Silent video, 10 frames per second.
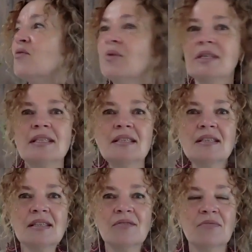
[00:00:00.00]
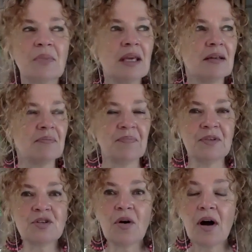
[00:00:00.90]
what does this even mean?
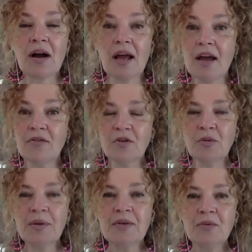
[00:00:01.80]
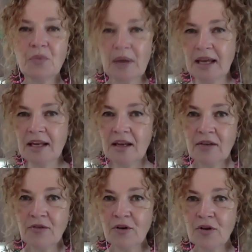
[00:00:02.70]
So have you been
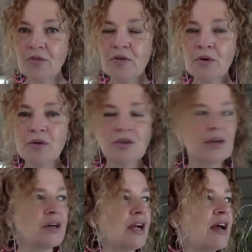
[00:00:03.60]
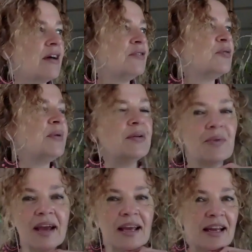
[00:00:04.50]
waiting for the future? Have you been
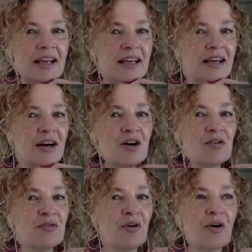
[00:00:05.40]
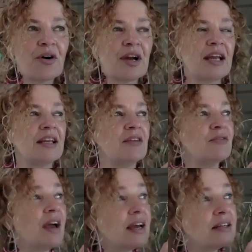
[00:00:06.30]
waiting for an
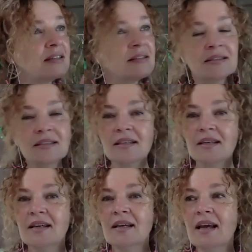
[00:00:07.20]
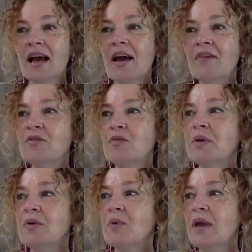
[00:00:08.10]
event? Have you
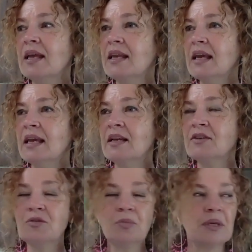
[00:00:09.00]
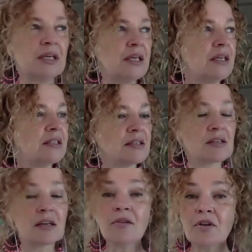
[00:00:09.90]
been waiting to be
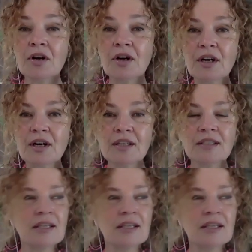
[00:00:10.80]
discovered,